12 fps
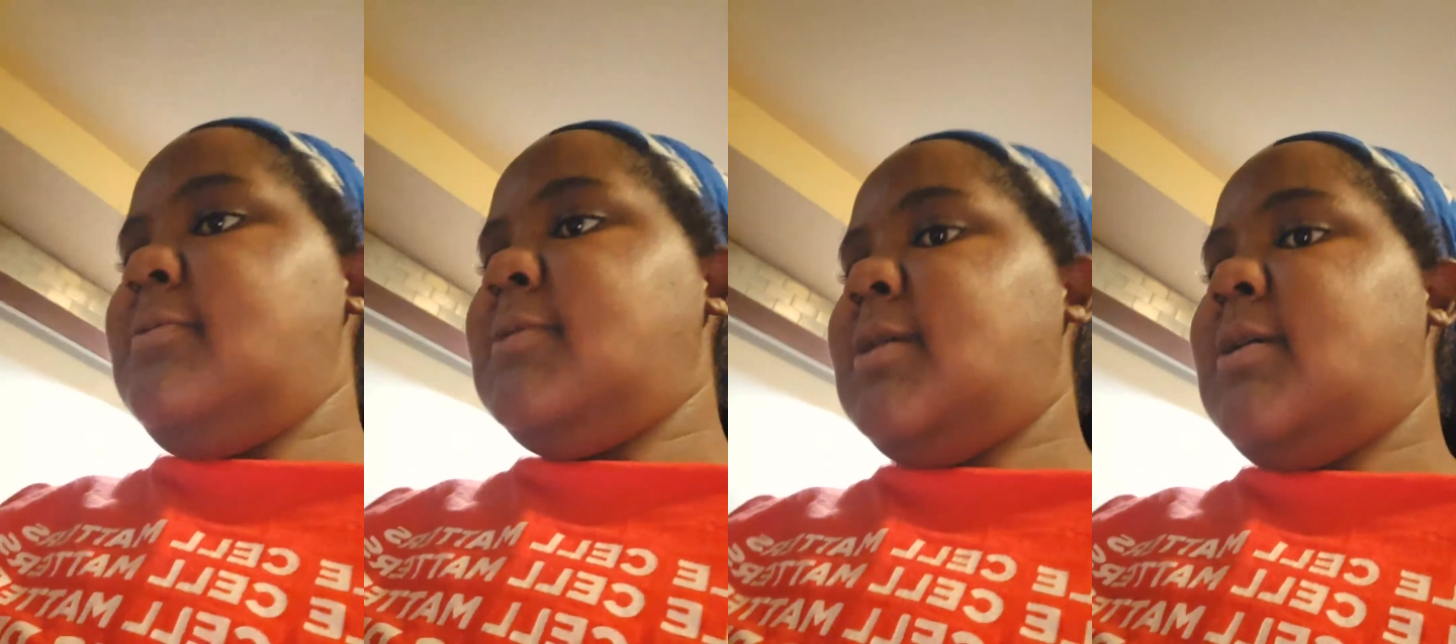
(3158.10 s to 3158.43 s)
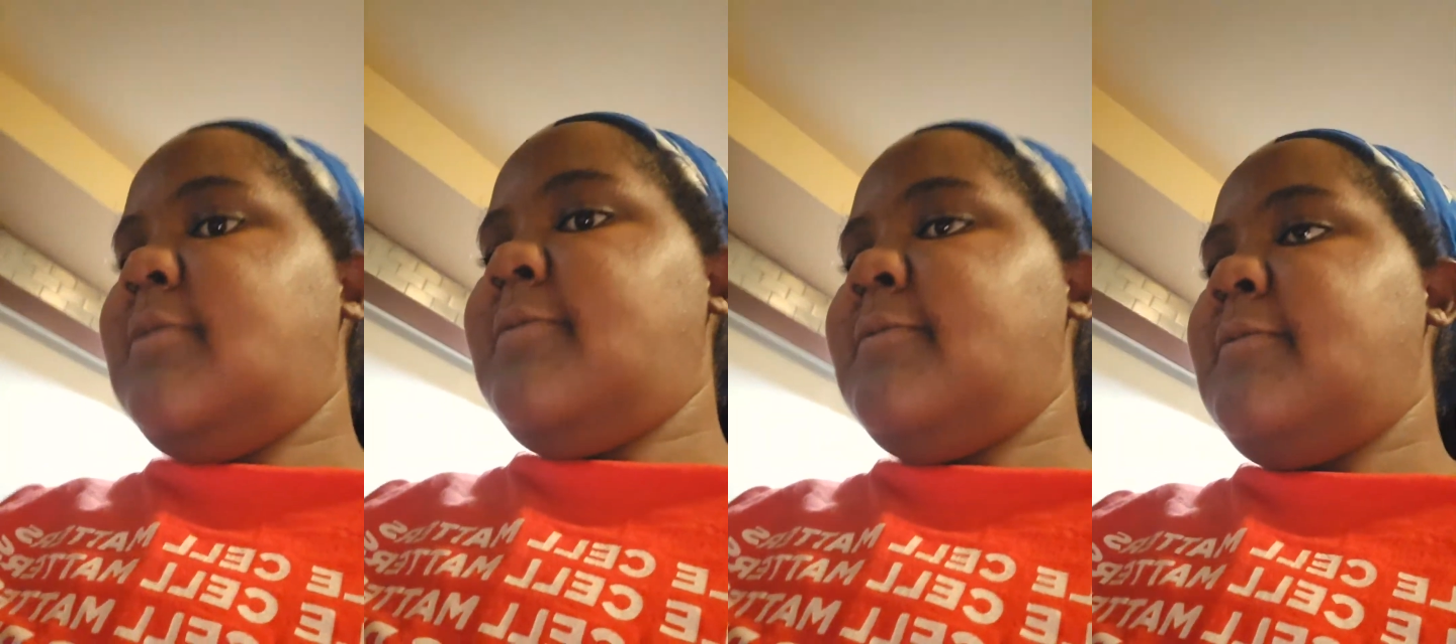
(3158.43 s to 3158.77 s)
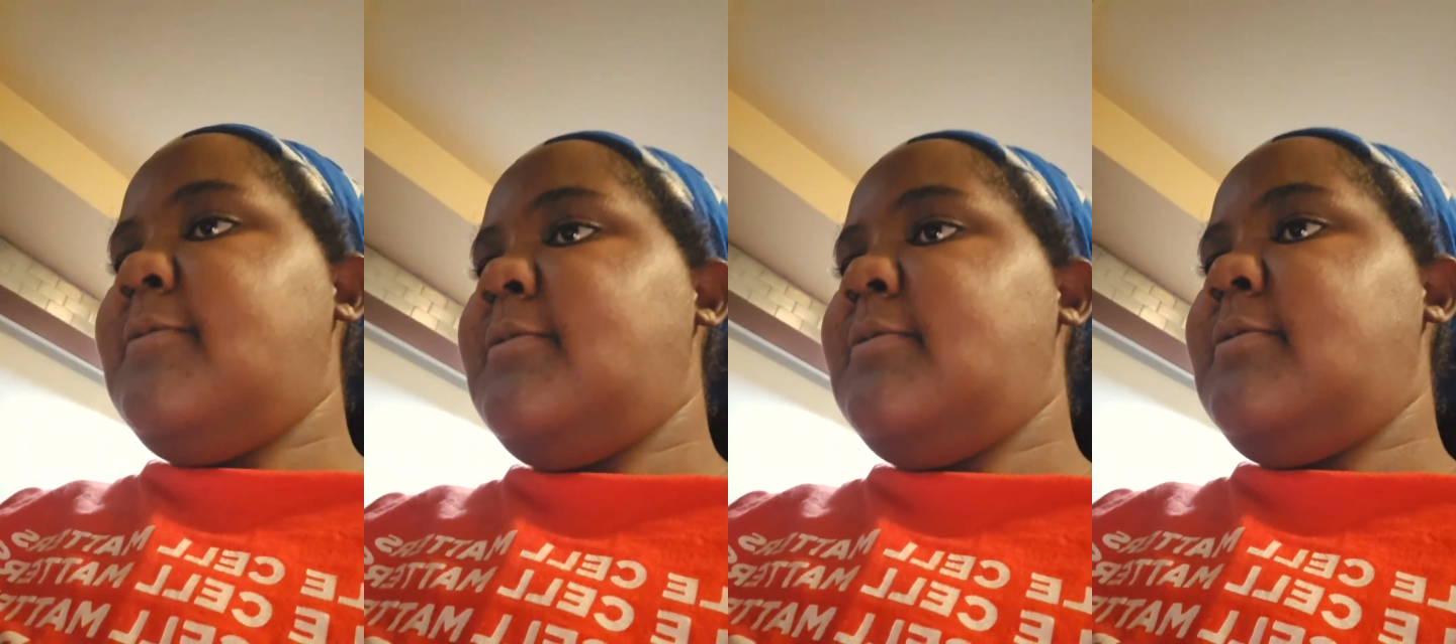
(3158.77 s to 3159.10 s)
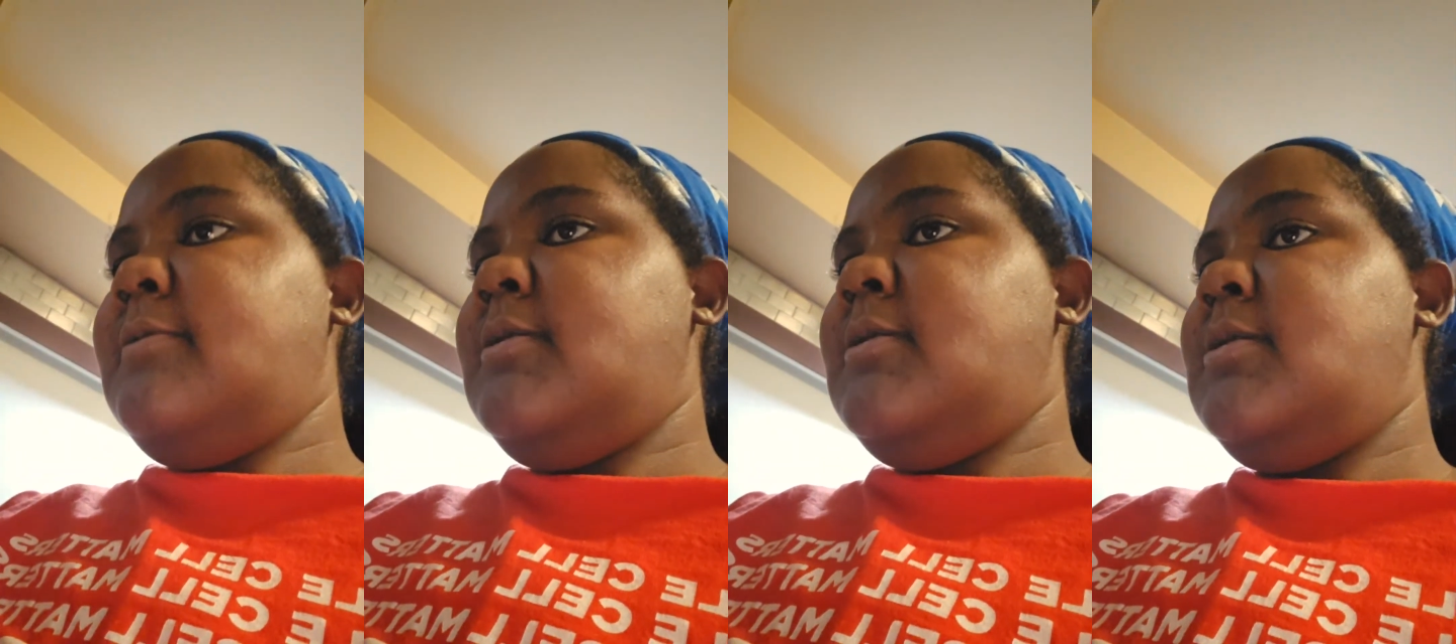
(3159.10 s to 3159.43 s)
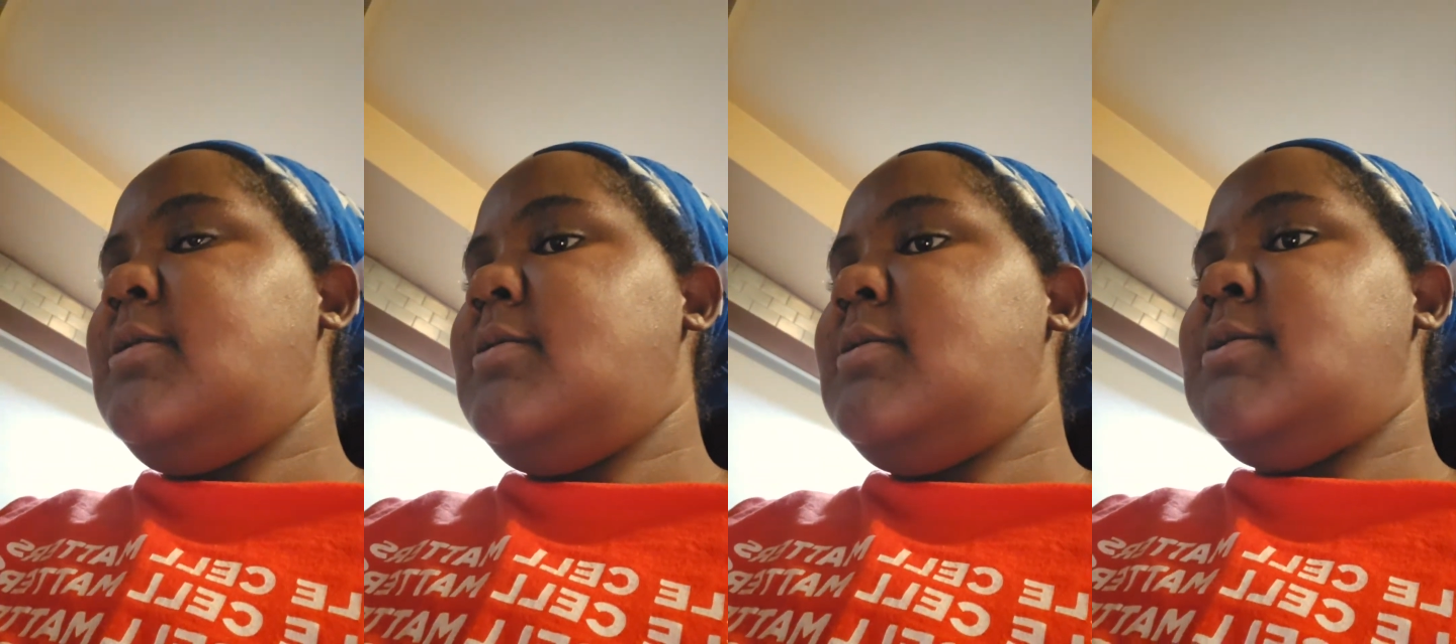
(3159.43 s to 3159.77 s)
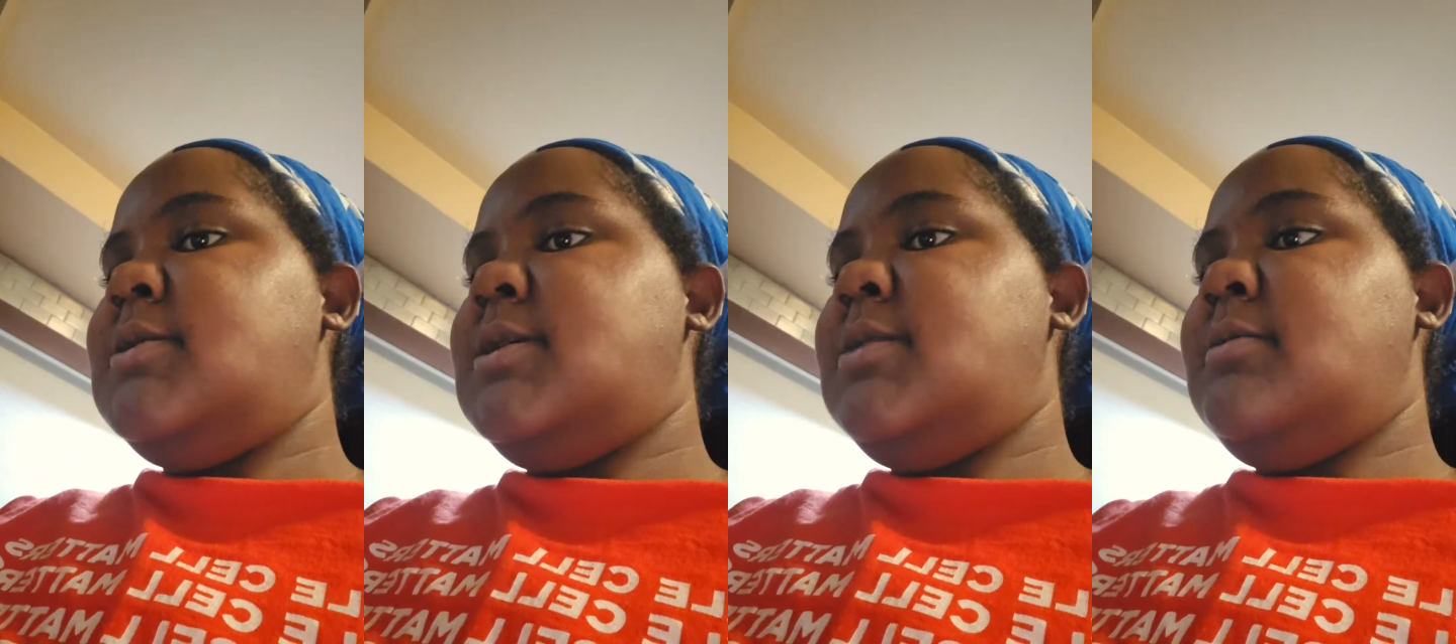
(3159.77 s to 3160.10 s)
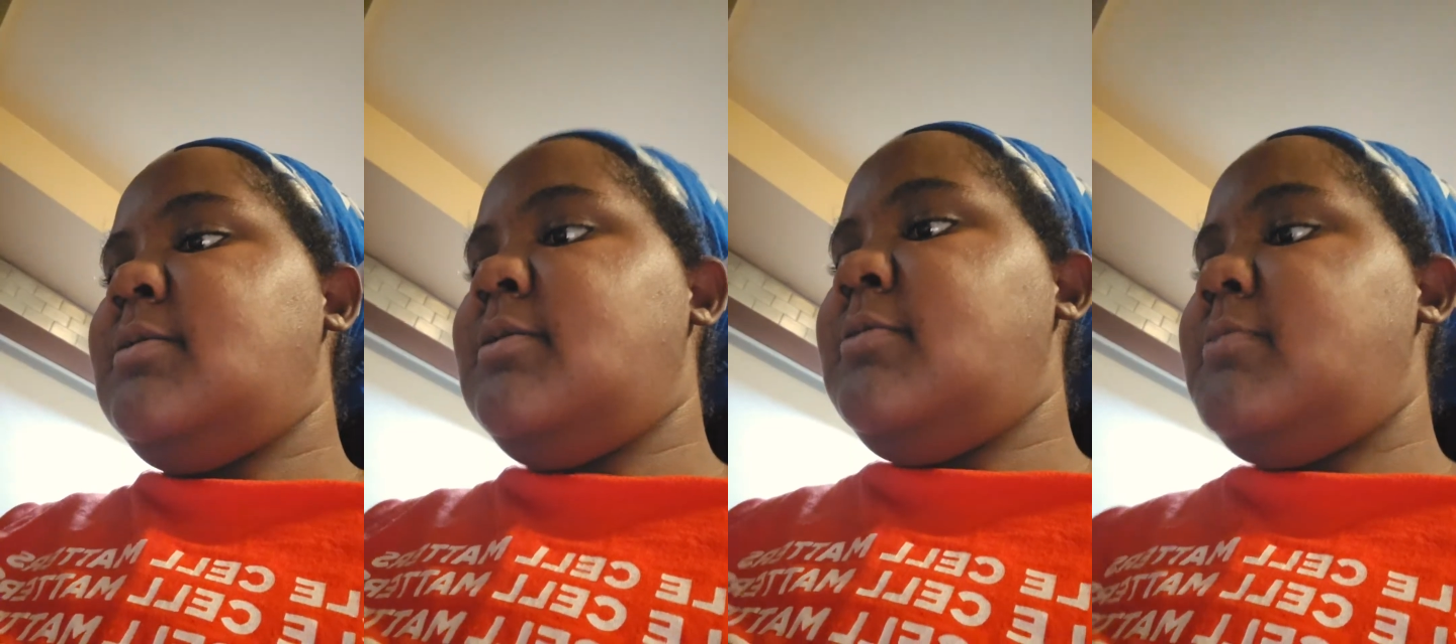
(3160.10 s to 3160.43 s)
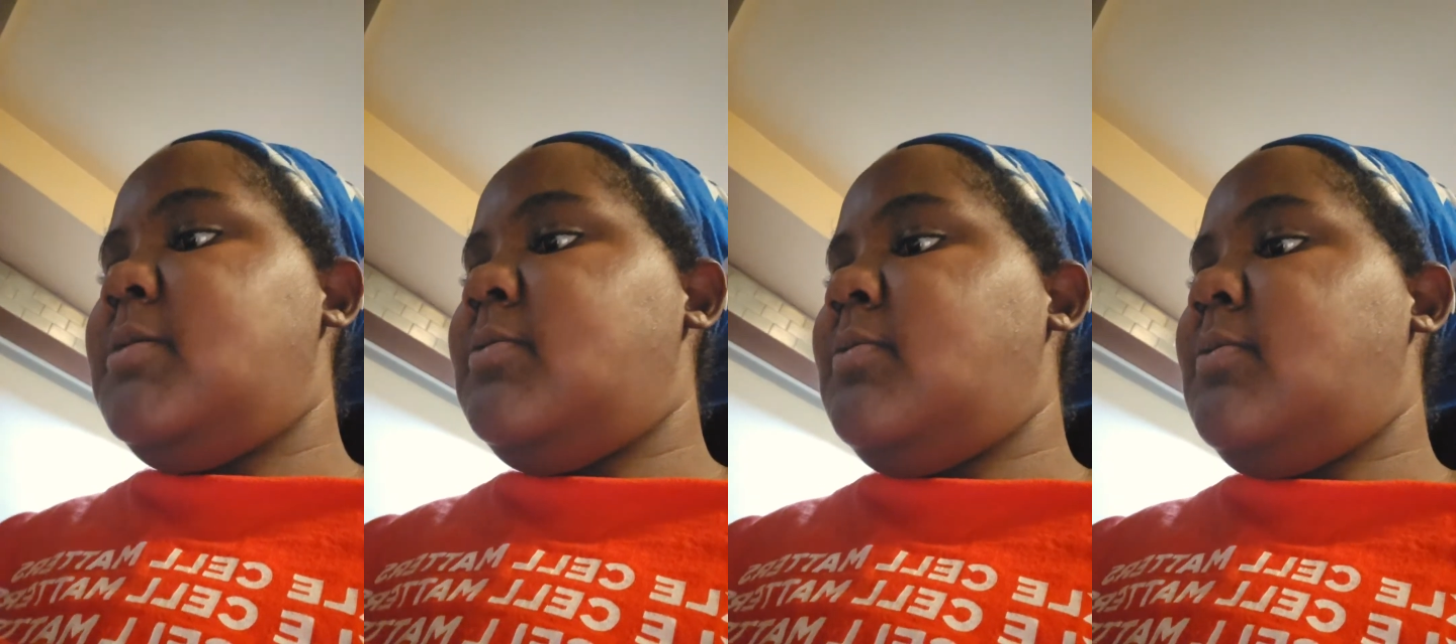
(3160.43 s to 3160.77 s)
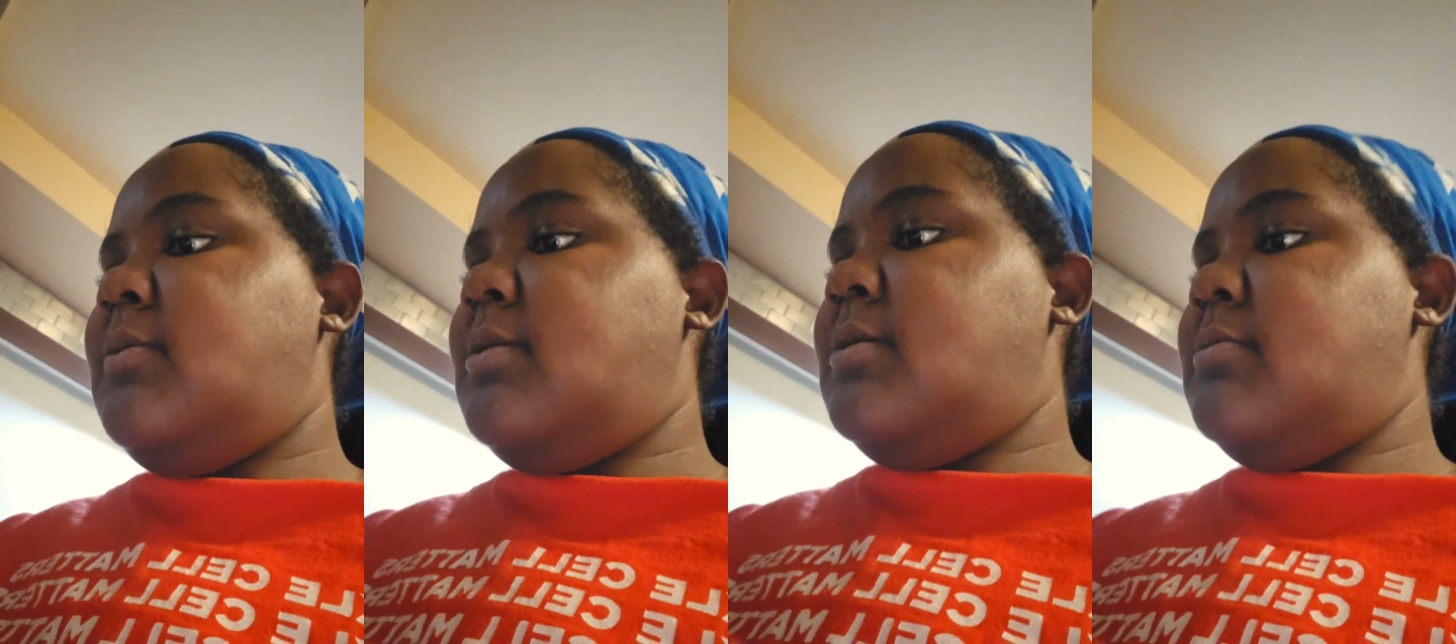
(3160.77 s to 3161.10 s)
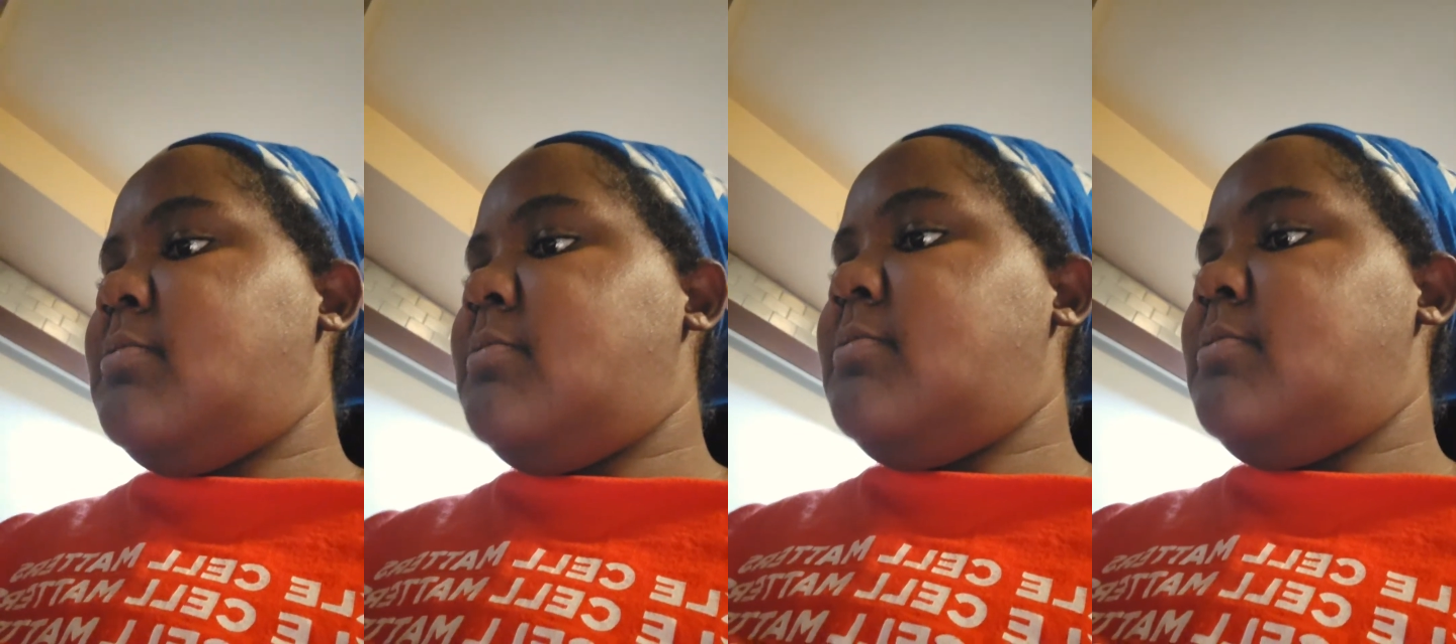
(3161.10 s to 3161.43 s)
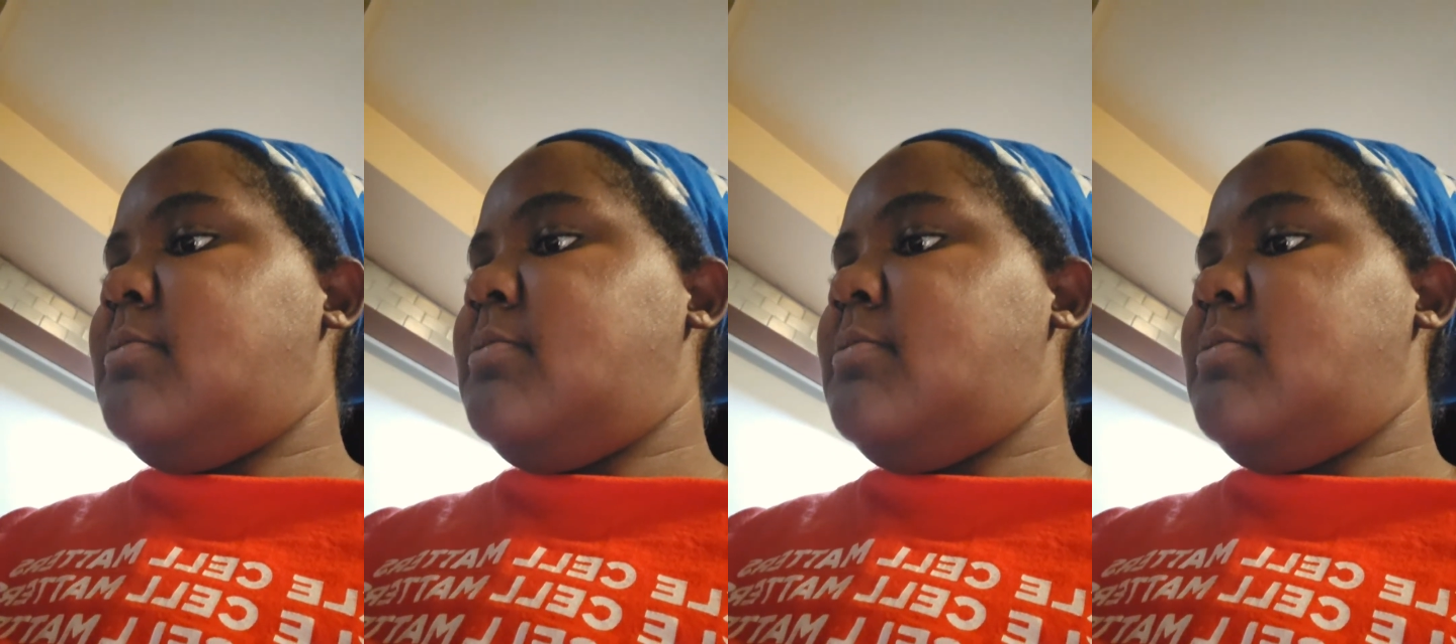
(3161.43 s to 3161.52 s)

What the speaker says: off? It's still a little bit warm,